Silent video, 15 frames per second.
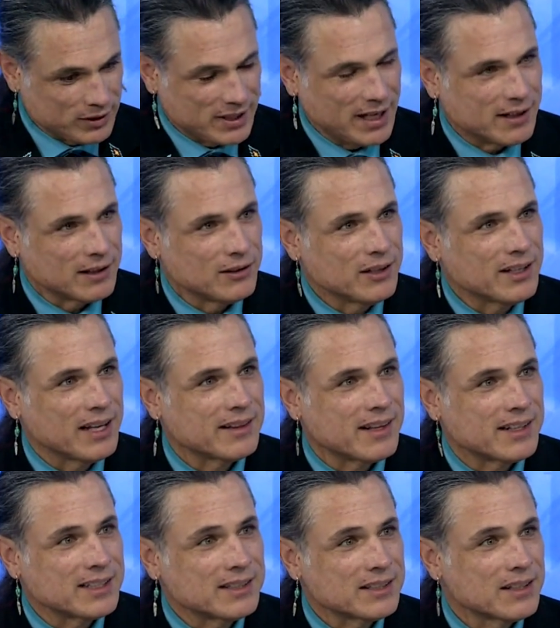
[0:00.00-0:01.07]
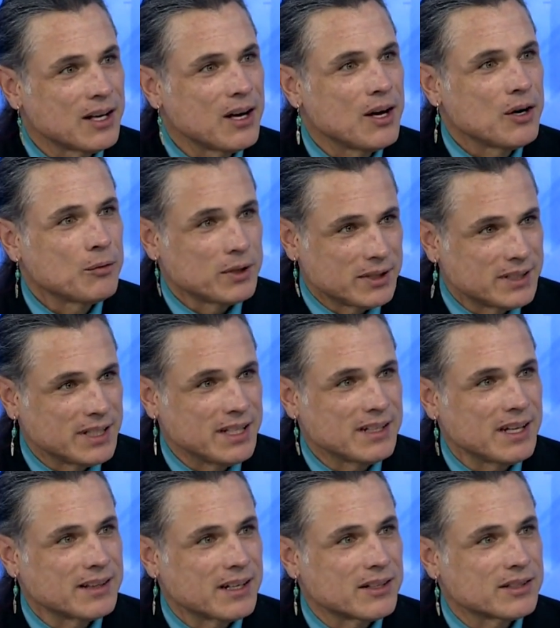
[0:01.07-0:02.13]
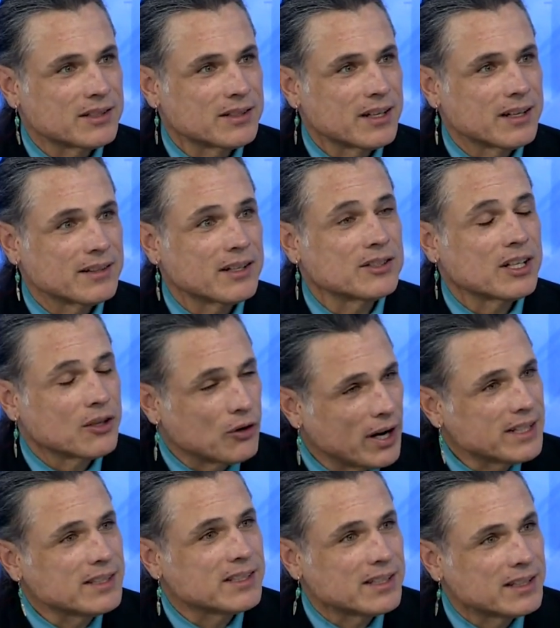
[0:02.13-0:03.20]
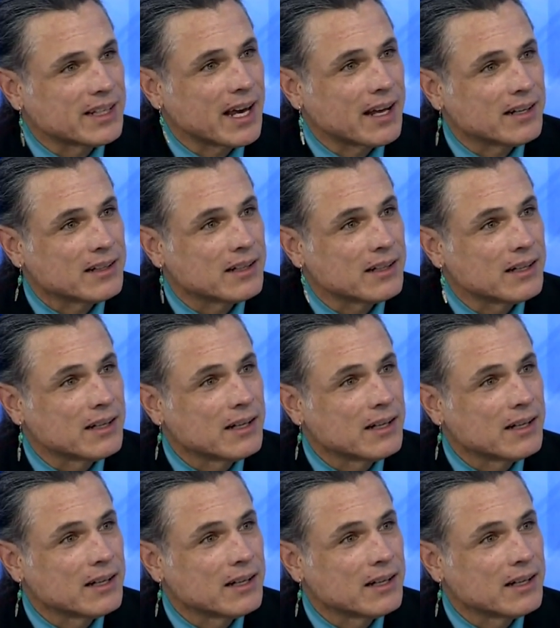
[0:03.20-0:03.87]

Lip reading: take a look at this would see that there's a crisis in Canada.